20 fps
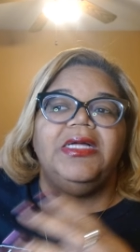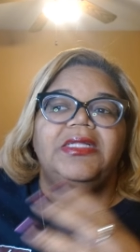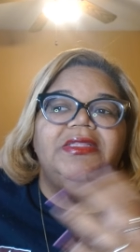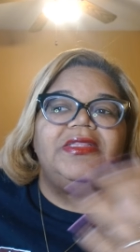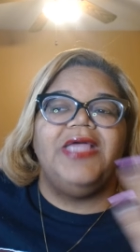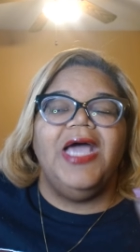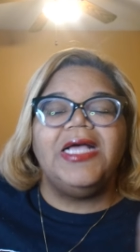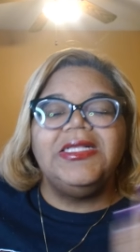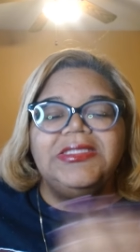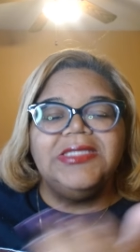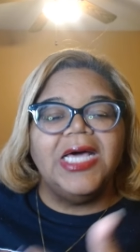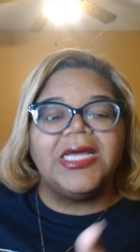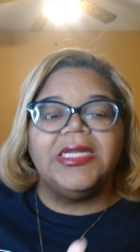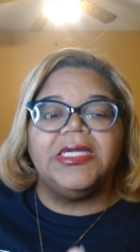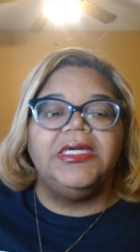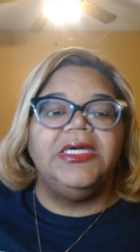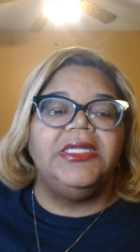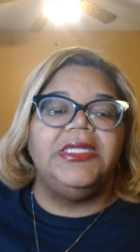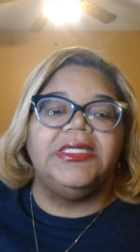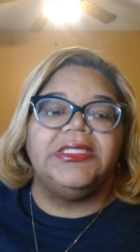that's not a
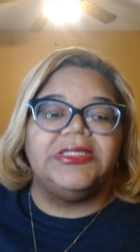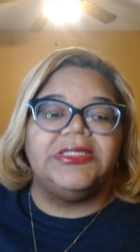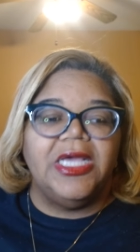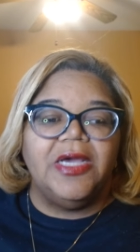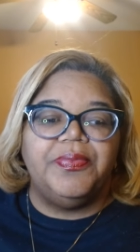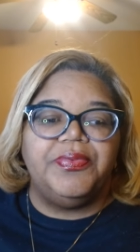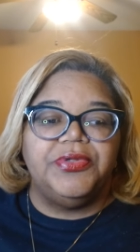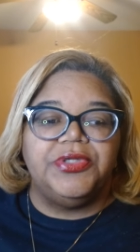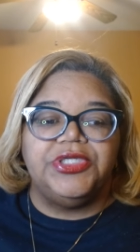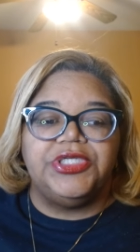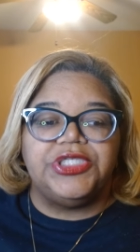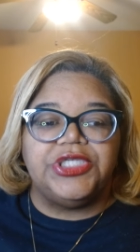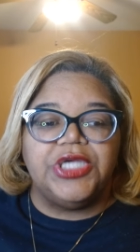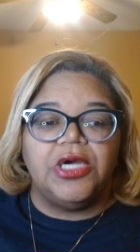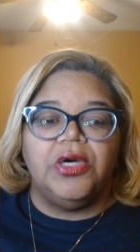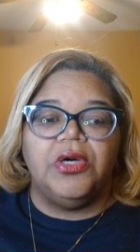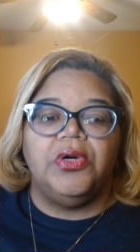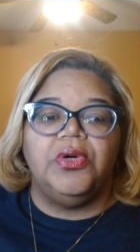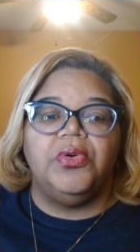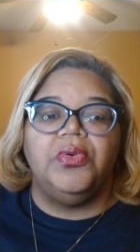good example to
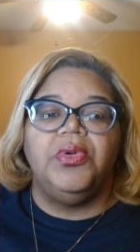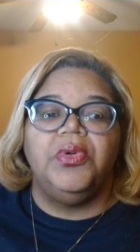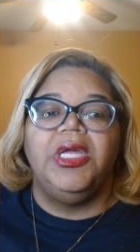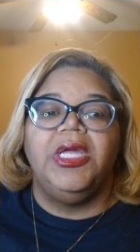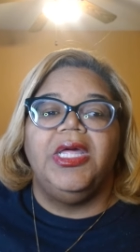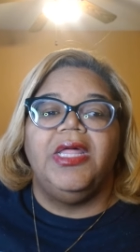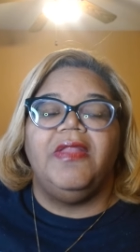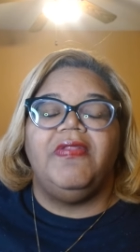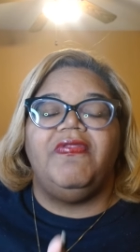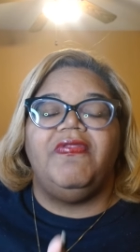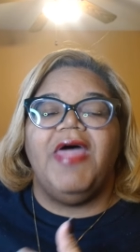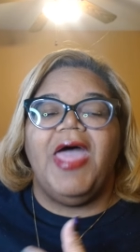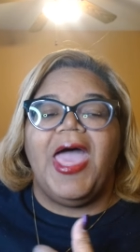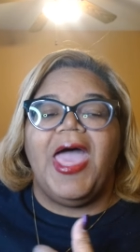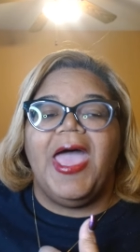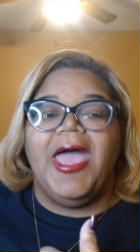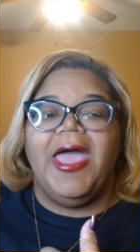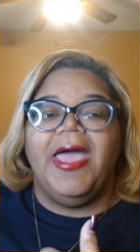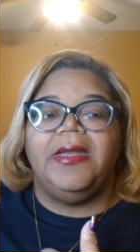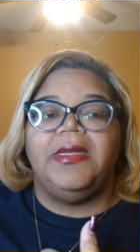show
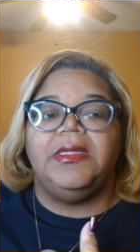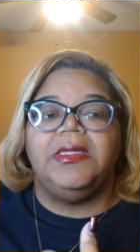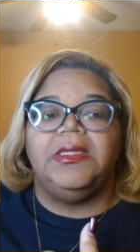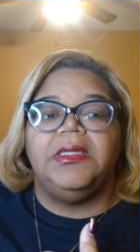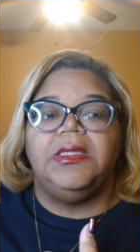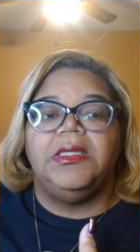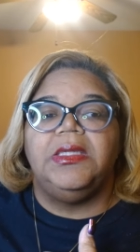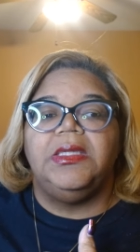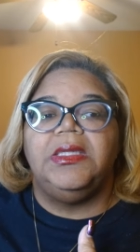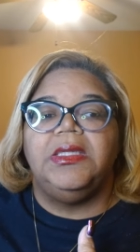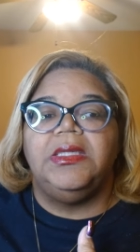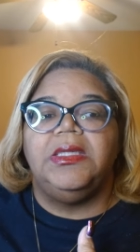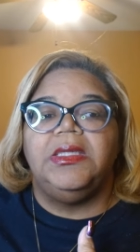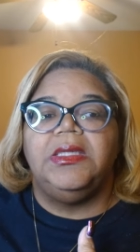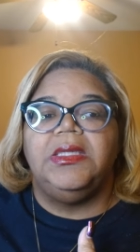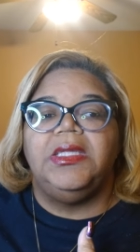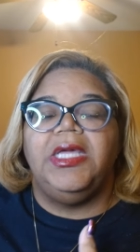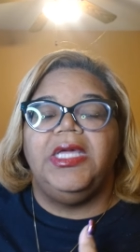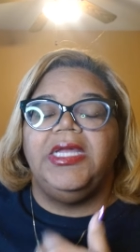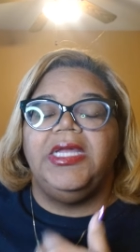that
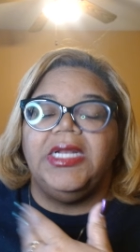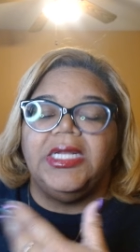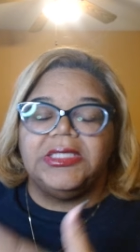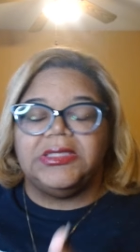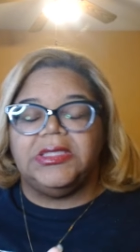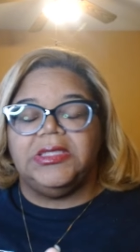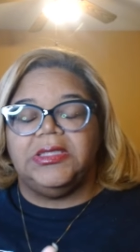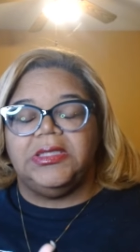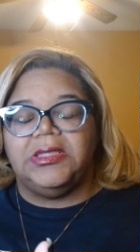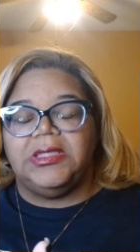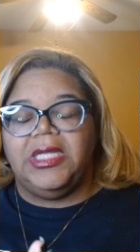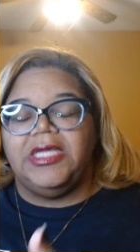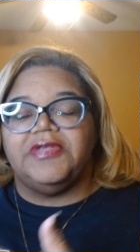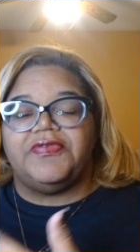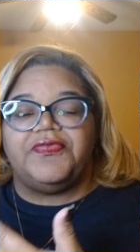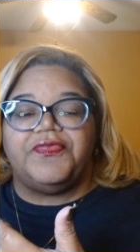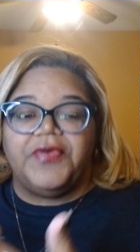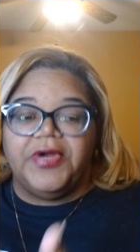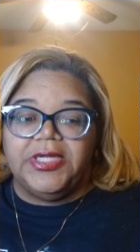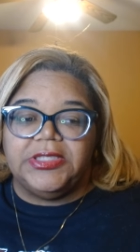he doesn't his
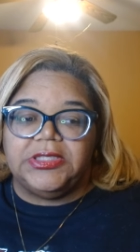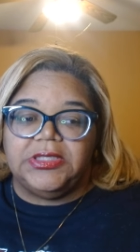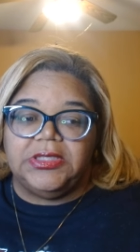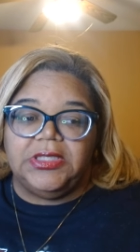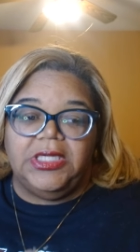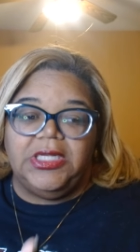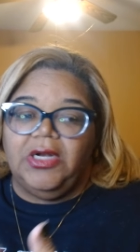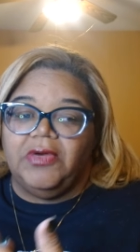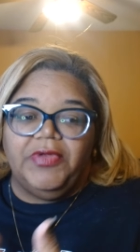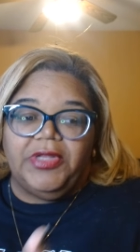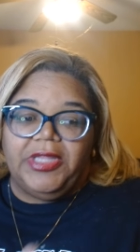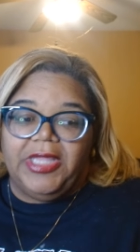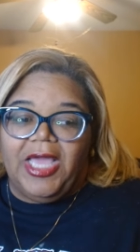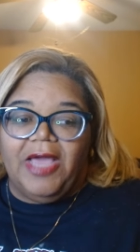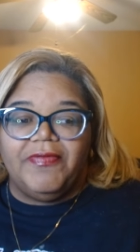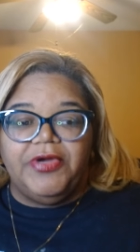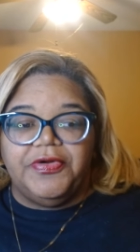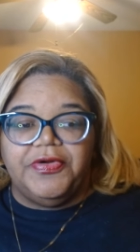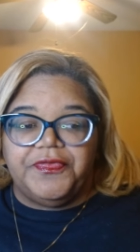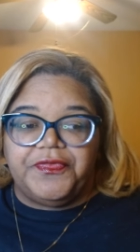friends he don't really
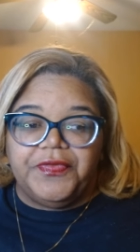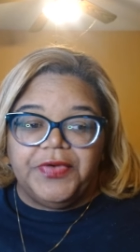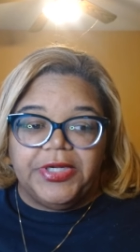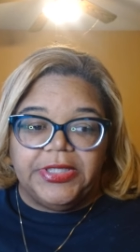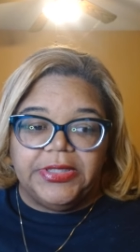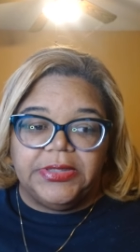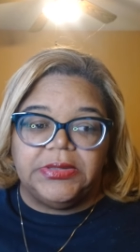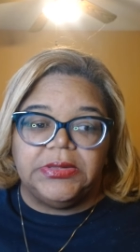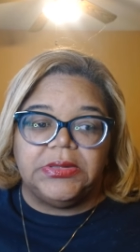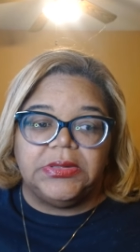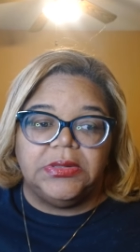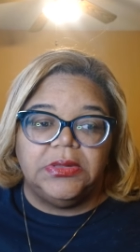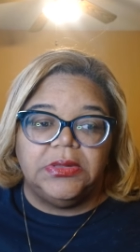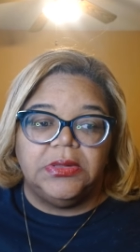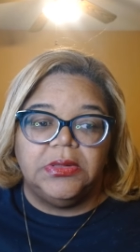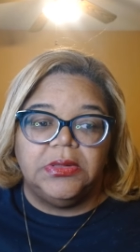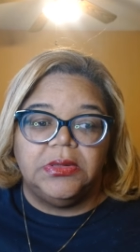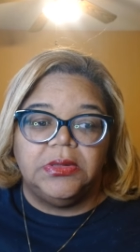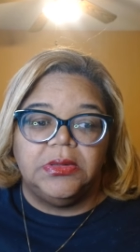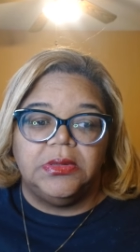have good friends.
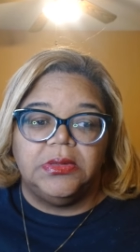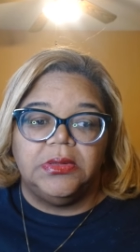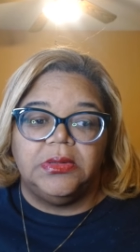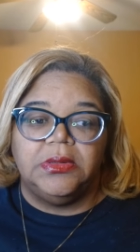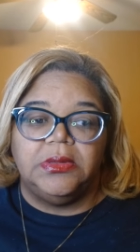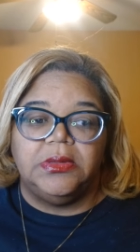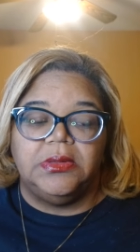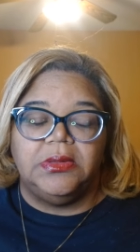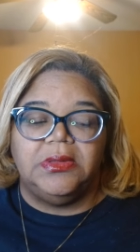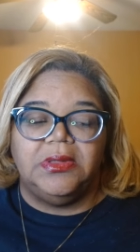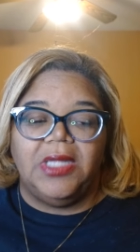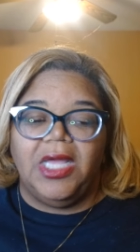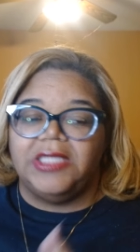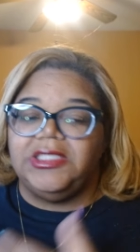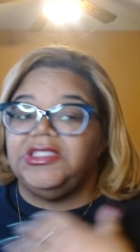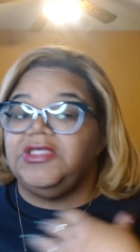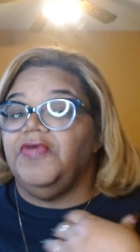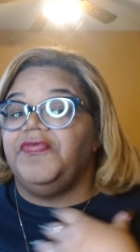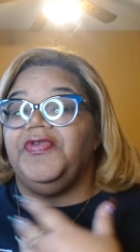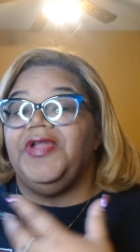I just
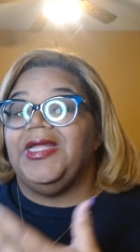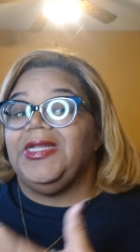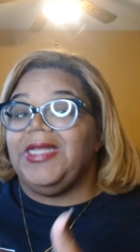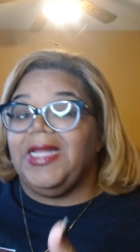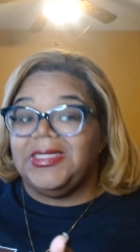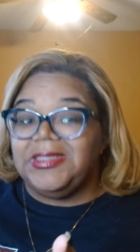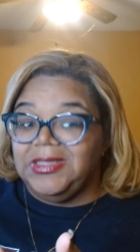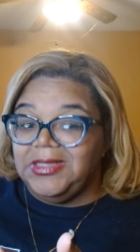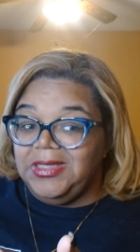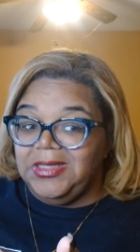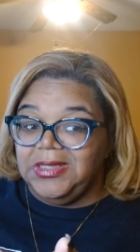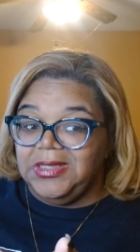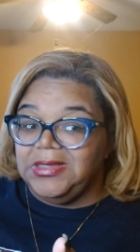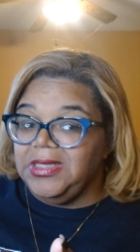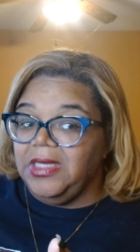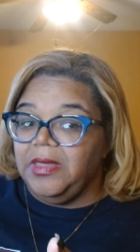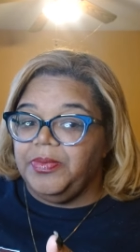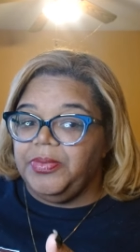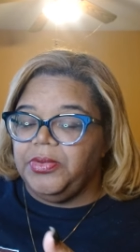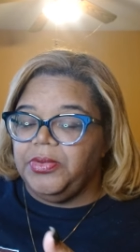don't feel like that's a good
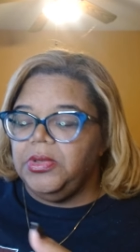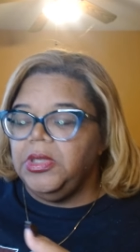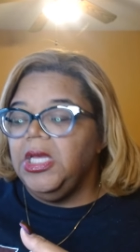example.